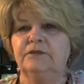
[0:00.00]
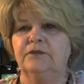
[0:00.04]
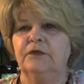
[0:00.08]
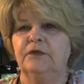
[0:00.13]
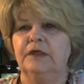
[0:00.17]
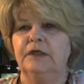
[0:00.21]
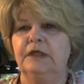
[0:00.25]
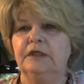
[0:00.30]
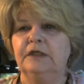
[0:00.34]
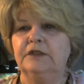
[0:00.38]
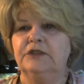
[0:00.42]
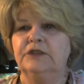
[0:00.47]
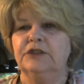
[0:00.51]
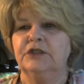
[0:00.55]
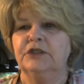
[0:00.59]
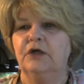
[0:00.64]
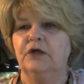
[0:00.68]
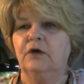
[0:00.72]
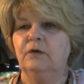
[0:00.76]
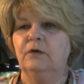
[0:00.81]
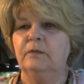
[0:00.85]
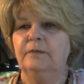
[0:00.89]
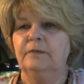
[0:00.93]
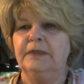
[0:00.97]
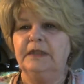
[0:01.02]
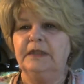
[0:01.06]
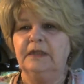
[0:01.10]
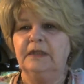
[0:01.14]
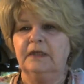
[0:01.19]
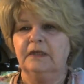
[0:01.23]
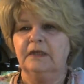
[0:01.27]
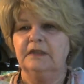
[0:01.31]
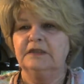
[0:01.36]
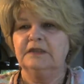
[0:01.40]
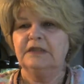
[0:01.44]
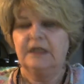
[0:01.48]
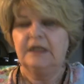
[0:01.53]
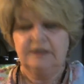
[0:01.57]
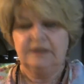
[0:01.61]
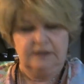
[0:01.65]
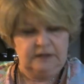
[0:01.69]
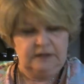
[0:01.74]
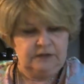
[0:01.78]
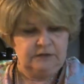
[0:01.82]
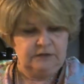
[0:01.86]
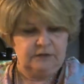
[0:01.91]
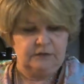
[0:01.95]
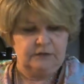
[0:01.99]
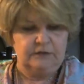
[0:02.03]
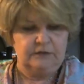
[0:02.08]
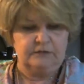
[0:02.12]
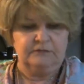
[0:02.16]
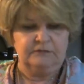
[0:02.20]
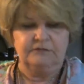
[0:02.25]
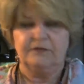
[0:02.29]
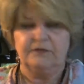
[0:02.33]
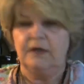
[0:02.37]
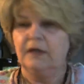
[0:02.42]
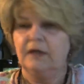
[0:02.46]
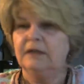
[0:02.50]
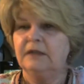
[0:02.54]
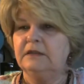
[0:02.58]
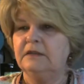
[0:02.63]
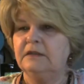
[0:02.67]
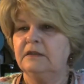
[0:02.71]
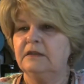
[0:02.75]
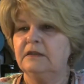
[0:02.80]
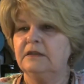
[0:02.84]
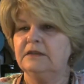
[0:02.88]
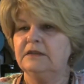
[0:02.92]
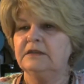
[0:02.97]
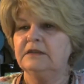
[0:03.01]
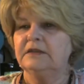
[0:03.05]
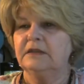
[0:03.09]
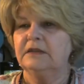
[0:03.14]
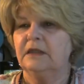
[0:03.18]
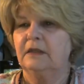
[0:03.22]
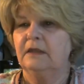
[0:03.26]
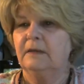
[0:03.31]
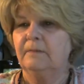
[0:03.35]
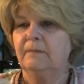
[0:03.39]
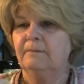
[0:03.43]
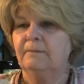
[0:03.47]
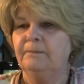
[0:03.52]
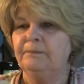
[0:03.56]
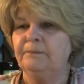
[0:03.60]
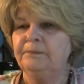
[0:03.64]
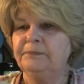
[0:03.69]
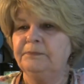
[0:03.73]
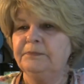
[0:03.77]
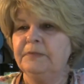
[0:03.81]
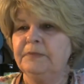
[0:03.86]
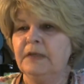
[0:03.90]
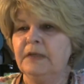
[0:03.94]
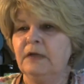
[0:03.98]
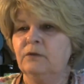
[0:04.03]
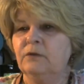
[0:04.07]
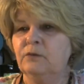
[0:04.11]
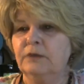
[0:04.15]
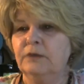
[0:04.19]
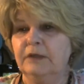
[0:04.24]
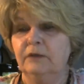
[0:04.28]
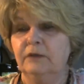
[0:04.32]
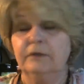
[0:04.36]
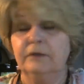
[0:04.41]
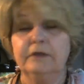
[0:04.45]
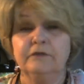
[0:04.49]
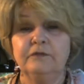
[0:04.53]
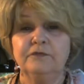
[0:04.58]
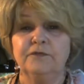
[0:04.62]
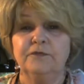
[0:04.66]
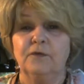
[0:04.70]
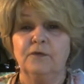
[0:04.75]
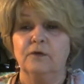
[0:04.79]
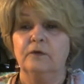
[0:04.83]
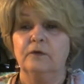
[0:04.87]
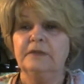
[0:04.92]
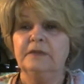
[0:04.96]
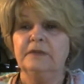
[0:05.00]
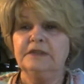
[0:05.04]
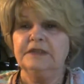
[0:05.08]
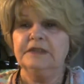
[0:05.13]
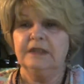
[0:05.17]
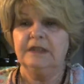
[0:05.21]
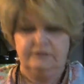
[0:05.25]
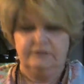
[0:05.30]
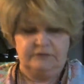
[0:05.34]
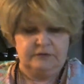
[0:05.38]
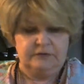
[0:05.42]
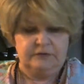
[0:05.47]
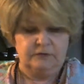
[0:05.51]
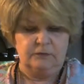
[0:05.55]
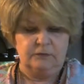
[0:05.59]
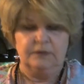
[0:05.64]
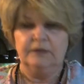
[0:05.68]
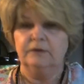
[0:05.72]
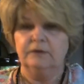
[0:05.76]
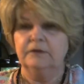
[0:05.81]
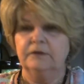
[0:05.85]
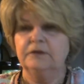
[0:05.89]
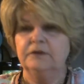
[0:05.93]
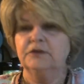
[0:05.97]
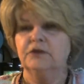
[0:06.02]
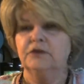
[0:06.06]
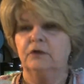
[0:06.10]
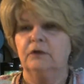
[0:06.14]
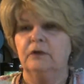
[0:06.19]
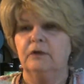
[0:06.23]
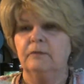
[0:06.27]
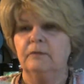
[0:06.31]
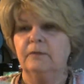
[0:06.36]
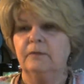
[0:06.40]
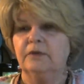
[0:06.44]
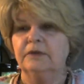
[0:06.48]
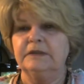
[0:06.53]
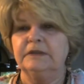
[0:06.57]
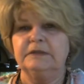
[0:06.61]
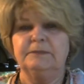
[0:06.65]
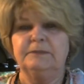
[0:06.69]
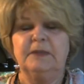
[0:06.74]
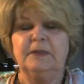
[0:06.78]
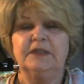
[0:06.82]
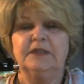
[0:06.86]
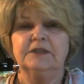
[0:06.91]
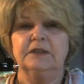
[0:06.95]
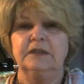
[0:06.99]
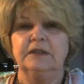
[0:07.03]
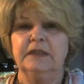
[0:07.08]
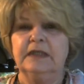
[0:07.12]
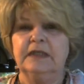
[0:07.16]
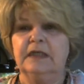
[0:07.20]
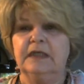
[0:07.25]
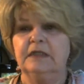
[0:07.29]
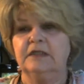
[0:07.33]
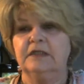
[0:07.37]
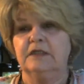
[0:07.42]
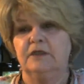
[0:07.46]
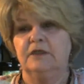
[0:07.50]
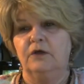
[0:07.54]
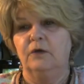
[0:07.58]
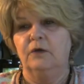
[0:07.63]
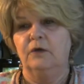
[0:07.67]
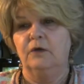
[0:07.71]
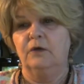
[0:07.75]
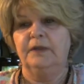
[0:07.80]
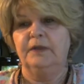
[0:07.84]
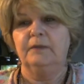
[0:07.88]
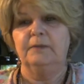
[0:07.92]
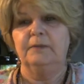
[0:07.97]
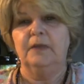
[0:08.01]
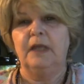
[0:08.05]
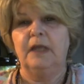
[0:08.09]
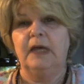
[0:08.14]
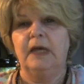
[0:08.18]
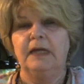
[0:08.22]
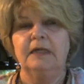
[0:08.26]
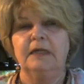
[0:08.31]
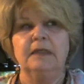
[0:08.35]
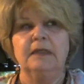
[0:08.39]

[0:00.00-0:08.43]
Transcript: for his show, because I think you're going to find that it's real informative and real enjoyable, especially getting to know people.